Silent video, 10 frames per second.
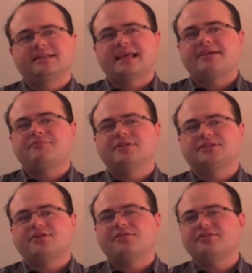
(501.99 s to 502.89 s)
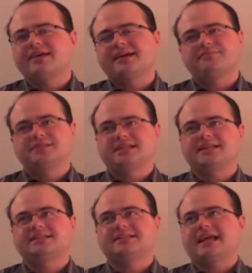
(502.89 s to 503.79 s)
They want to hold that up as an
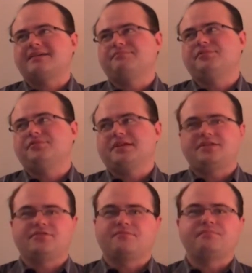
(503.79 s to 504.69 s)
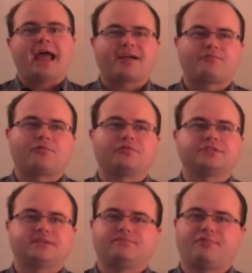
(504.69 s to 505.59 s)
example that you're
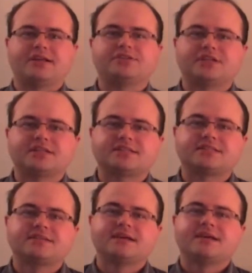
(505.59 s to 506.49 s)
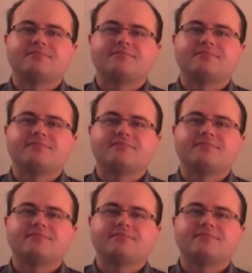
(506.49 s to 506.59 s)
backwards and prejudiced.